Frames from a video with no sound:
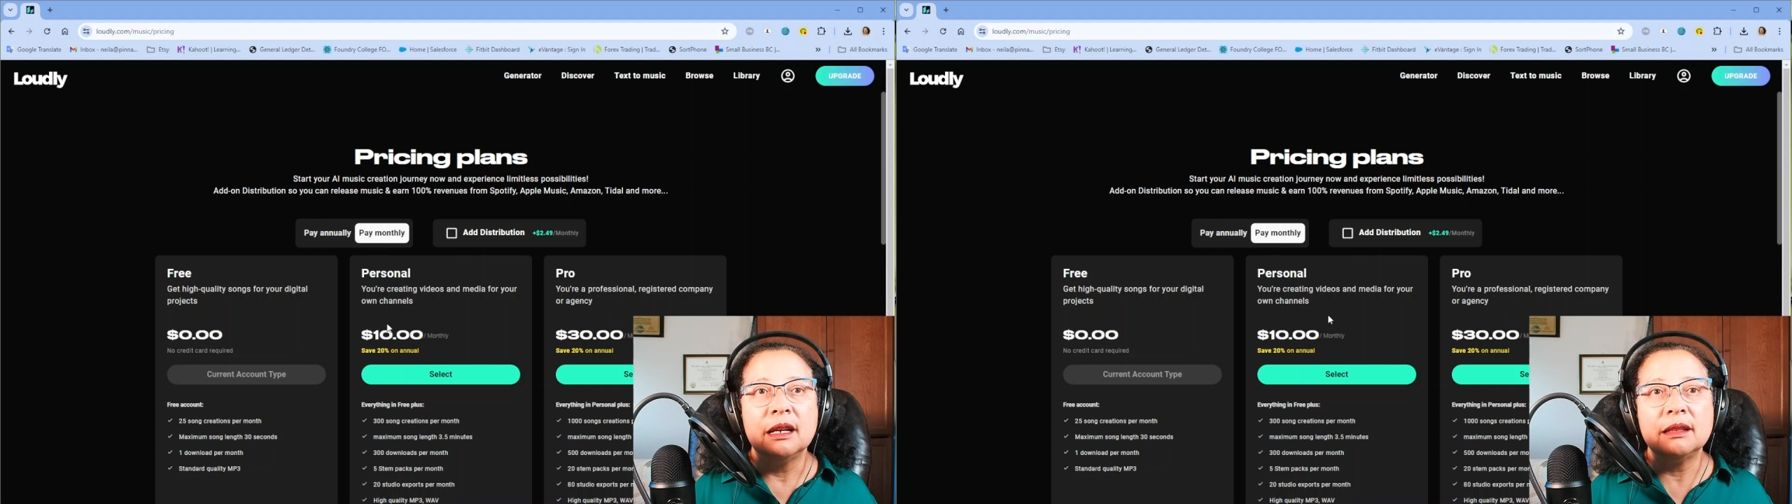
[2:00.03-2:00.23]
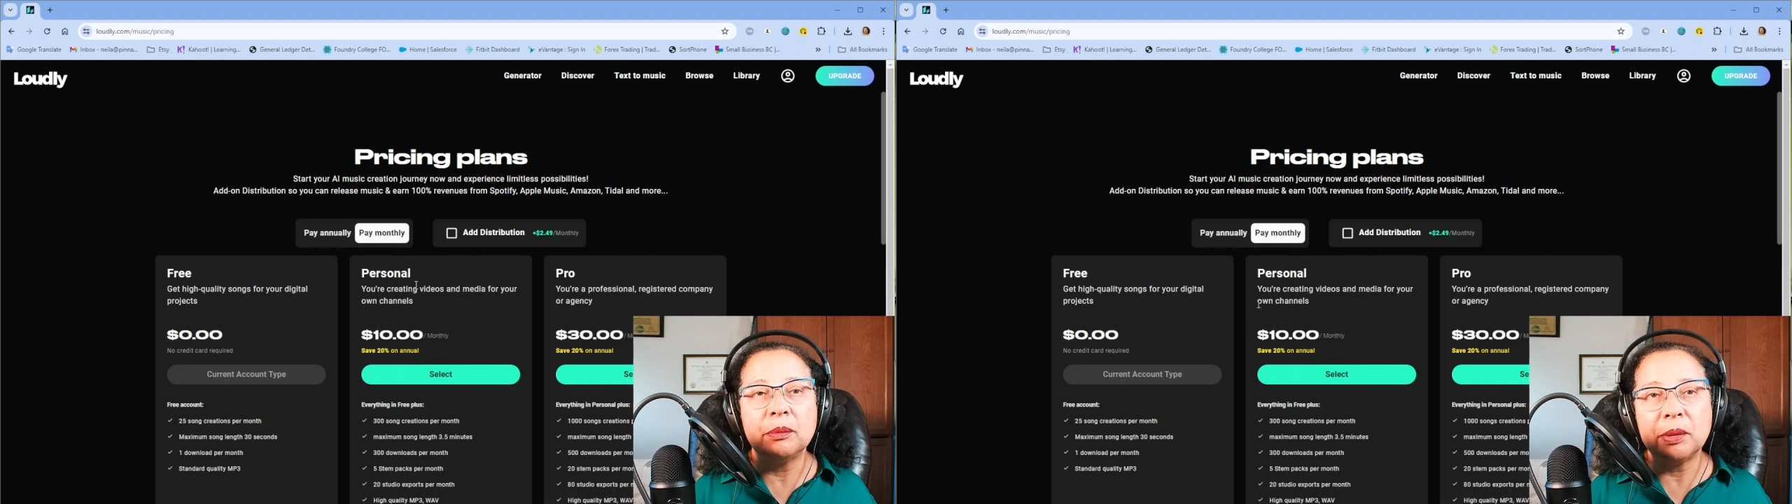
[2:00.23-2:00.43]

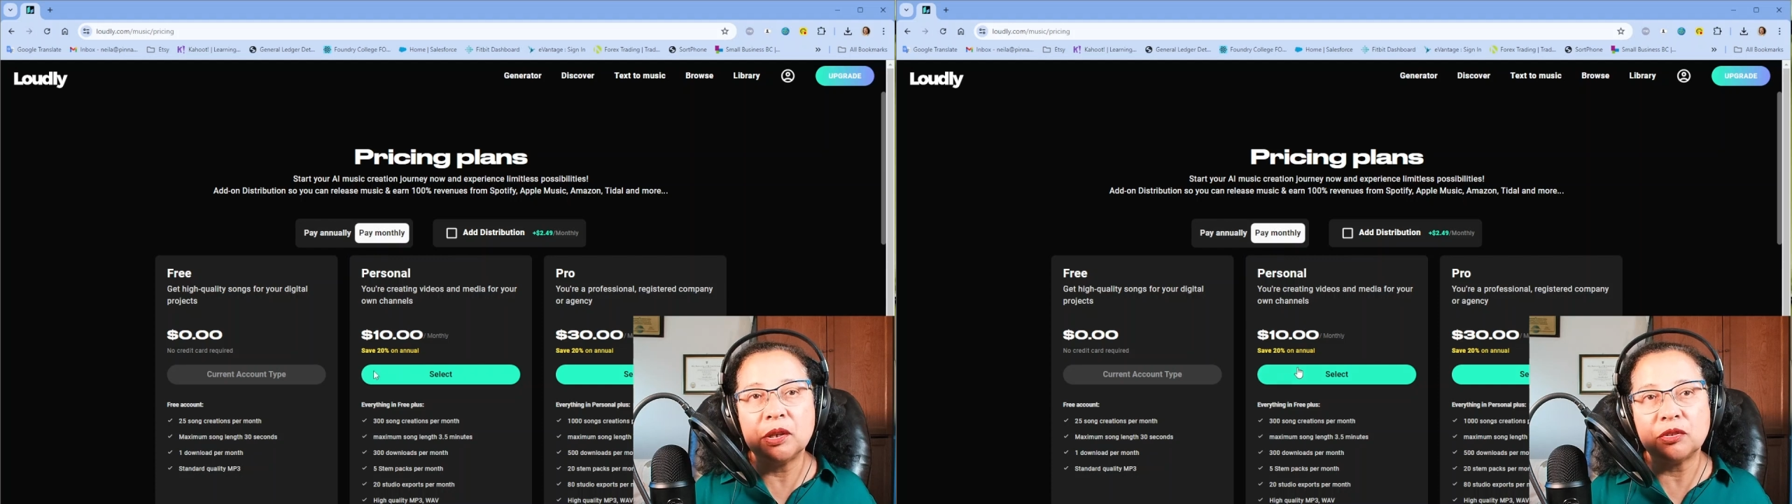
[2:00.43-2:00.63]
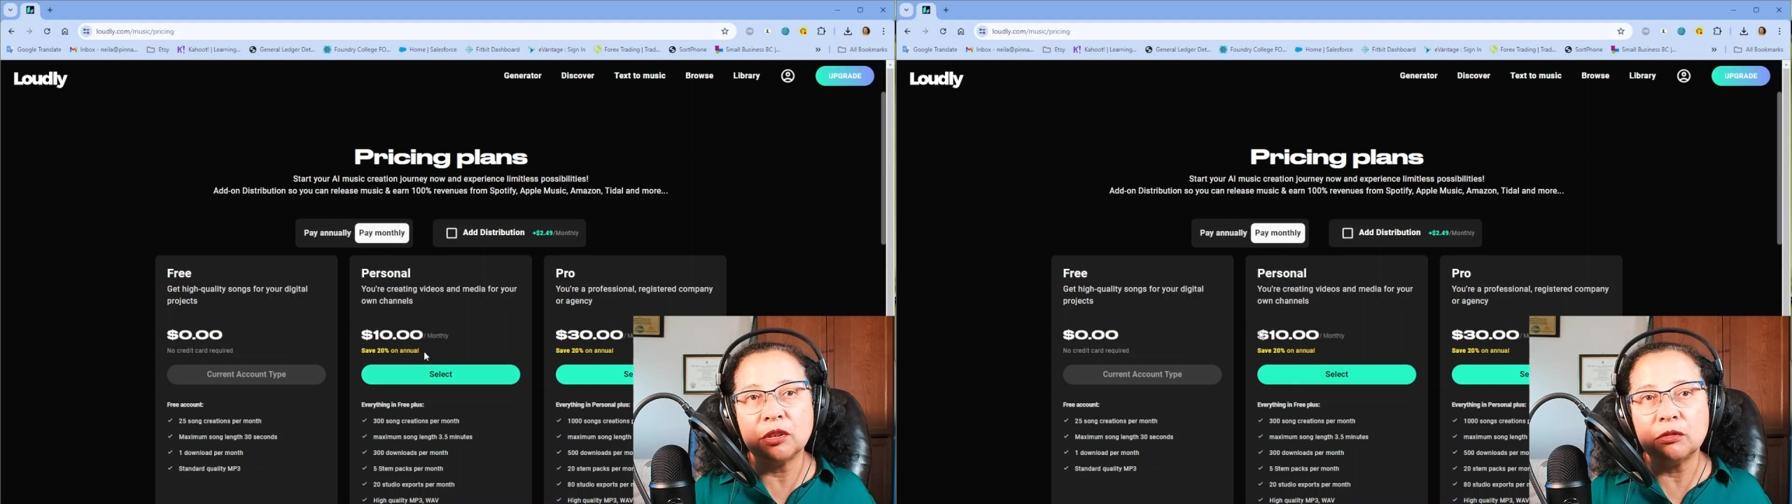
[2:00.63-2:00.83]
the
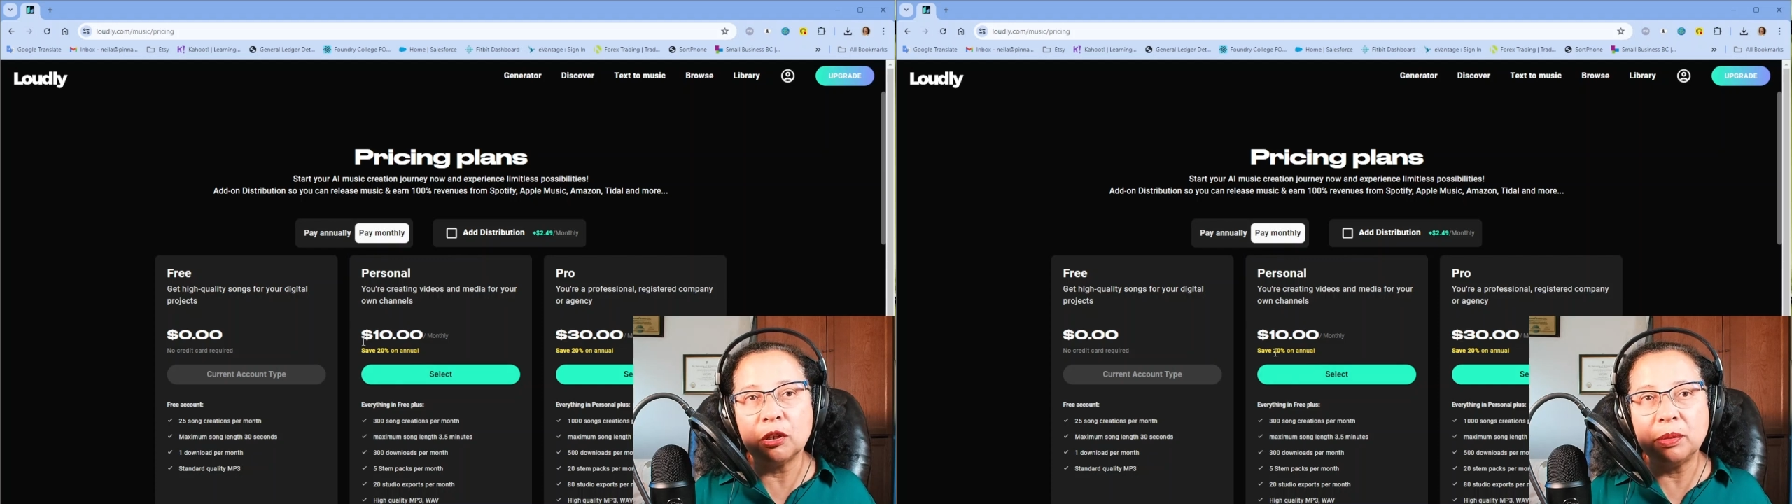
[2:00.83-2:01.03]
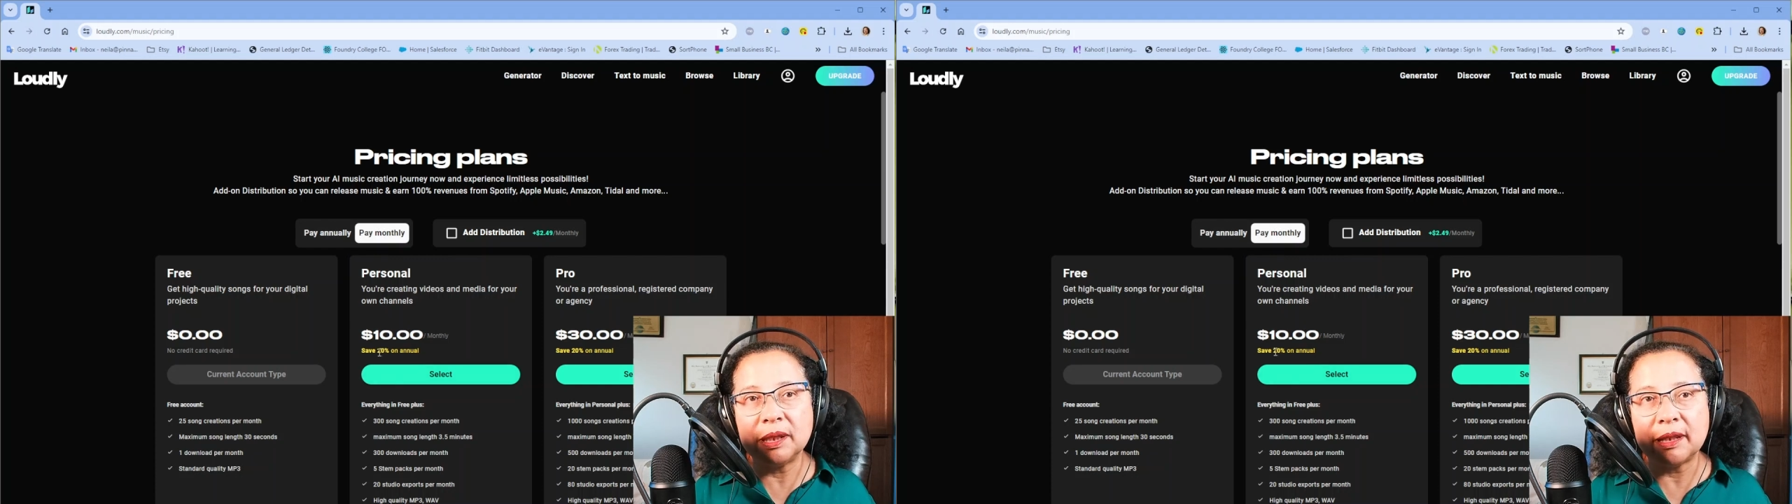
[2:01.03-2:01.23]
personal will
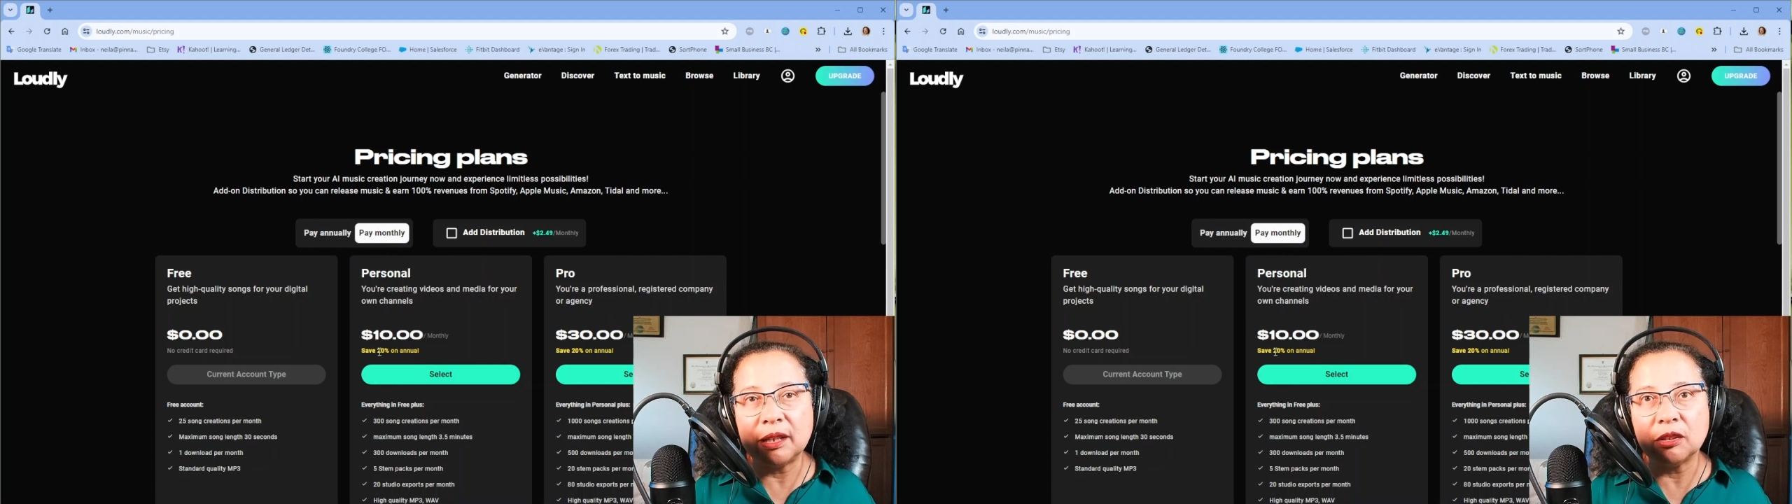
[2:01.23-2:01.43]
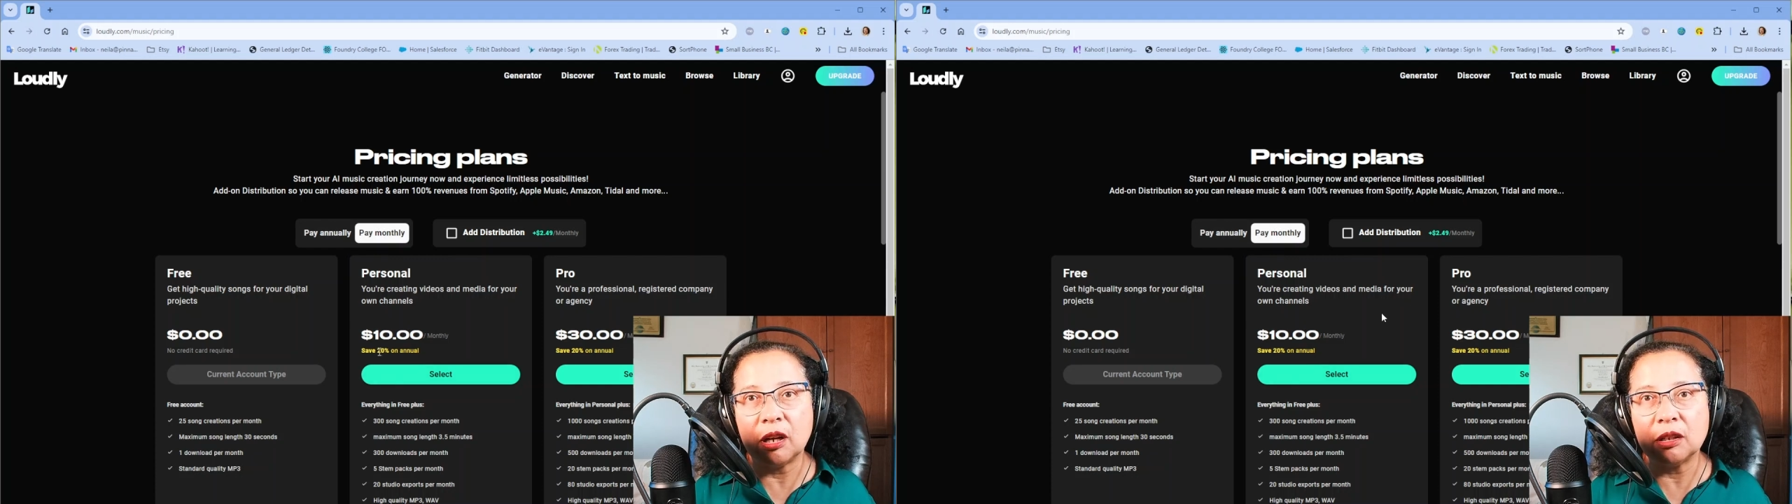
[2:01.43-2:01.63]
be
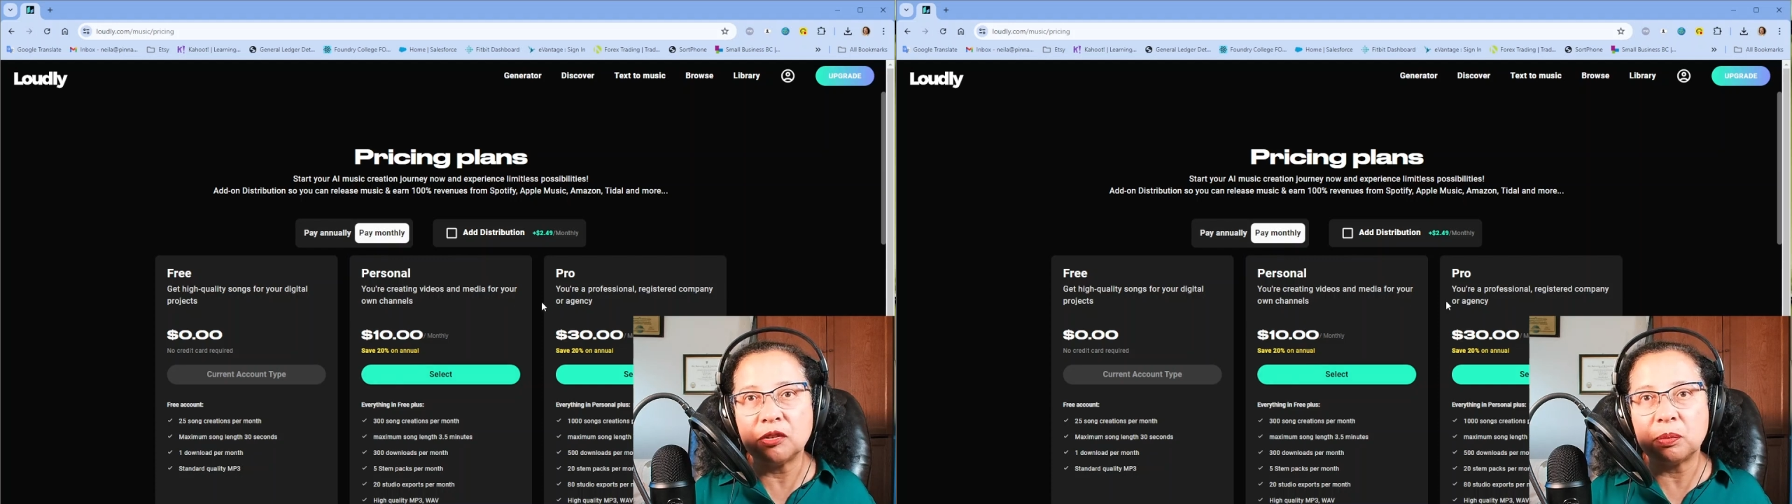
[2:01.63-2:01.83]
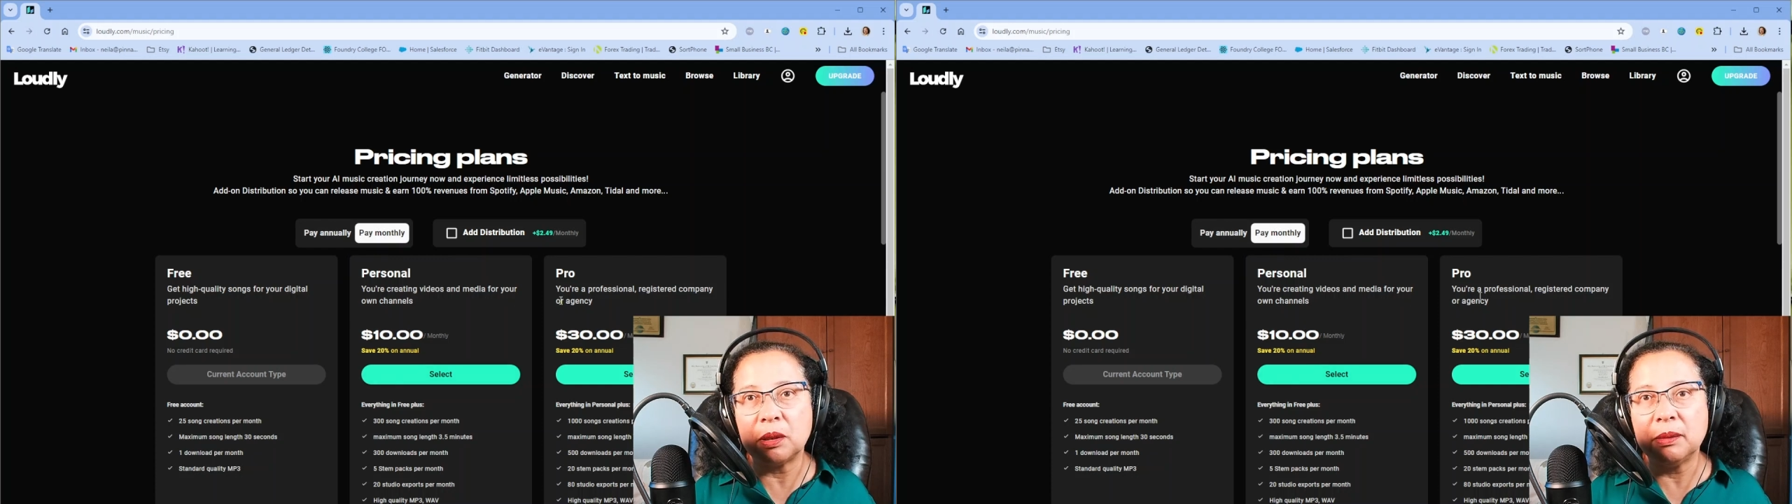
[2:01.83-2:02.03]
$10 per